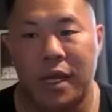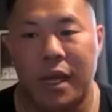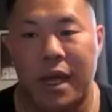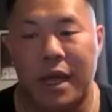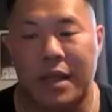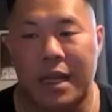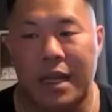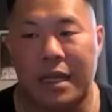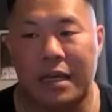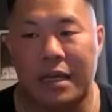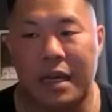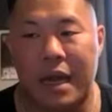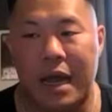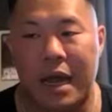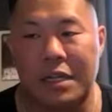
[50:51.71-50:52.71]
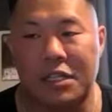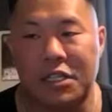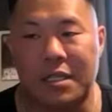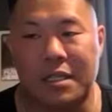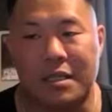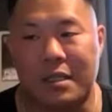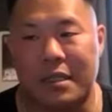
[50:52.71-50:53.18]
And then I
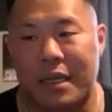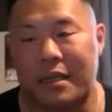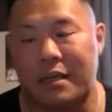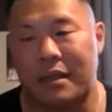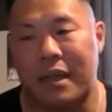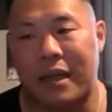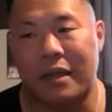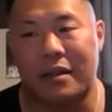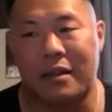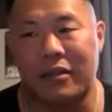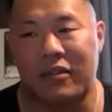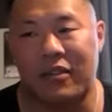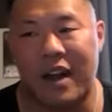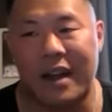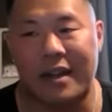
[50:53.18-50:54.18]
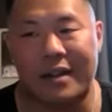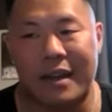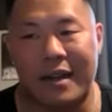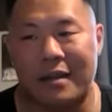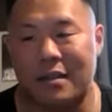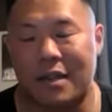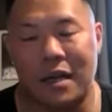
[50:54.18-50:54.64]
just didn't like the fact
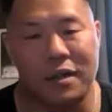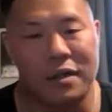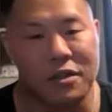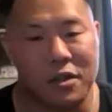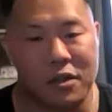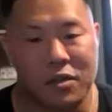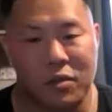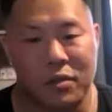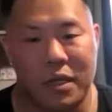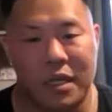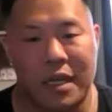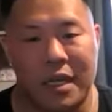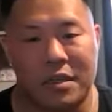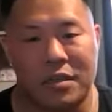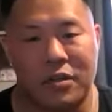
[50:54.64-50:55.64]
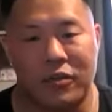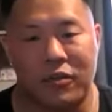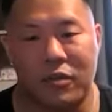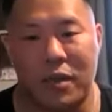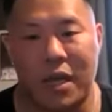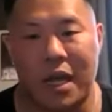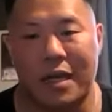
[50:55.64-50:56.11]
that a lot of the shows were being canceled. And for
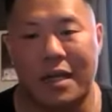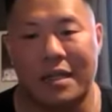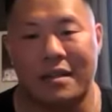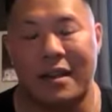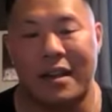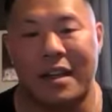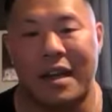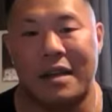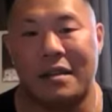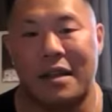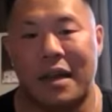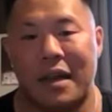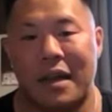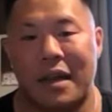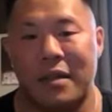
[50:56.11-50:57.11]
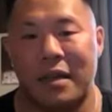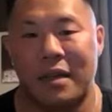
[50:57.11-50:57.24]
me, I need like an end game.